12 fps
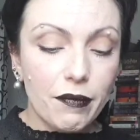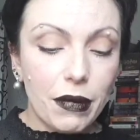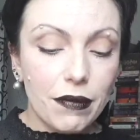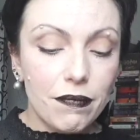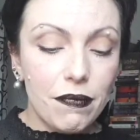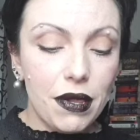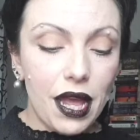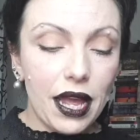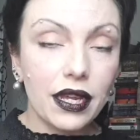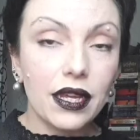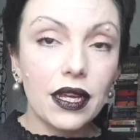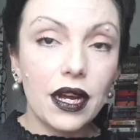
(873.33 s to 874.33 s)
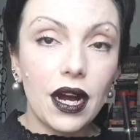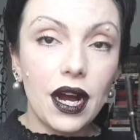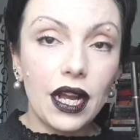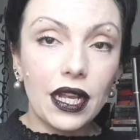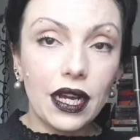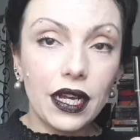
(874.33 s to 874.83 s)
and my black
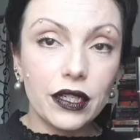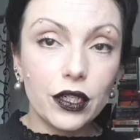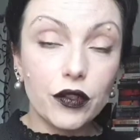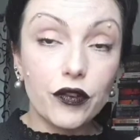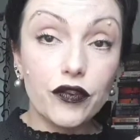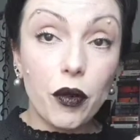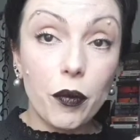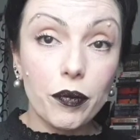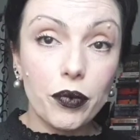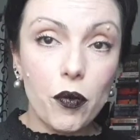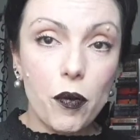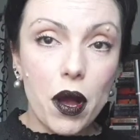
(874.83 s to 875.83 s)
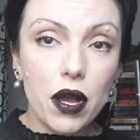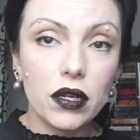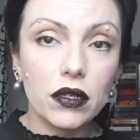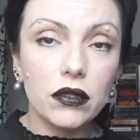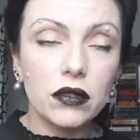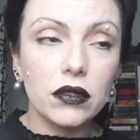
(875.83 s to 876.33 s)
eyeliner from
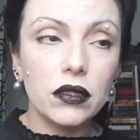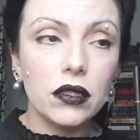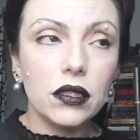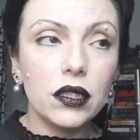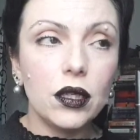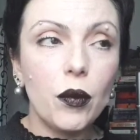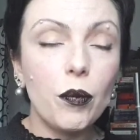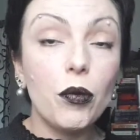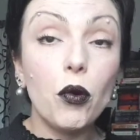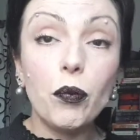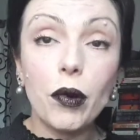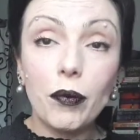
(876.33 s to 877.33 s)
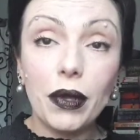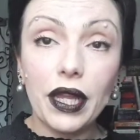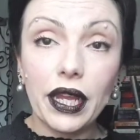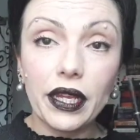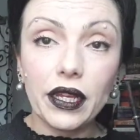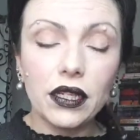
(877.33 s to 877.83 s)
Pupa. Pupa
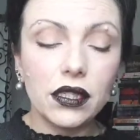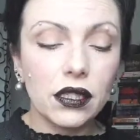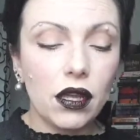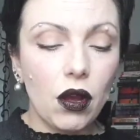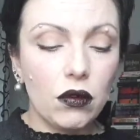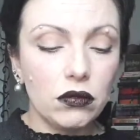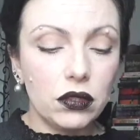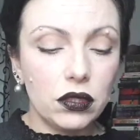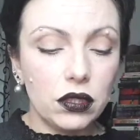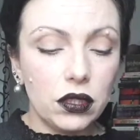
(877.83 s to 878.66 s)
Play is called.